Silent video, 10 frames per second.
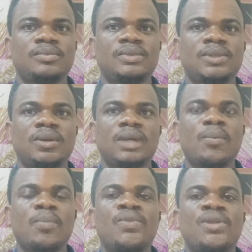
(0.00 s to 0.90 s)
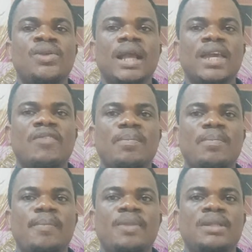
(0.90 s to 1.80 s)
Okay, you are
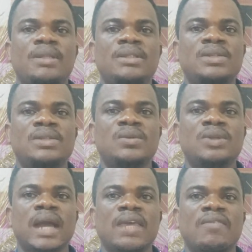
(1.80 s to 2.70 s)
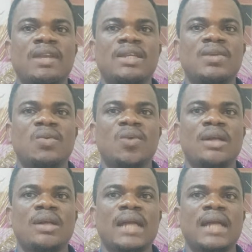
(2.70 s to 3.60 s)
given in
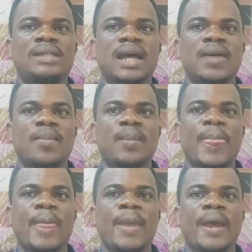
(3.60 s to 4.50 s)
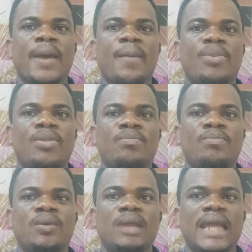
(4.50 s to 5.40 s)
one answer
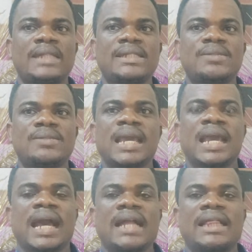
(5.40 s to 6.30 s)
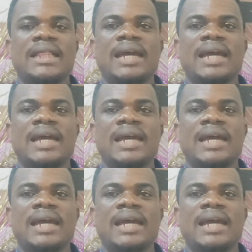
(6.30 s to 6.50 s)
booklet, and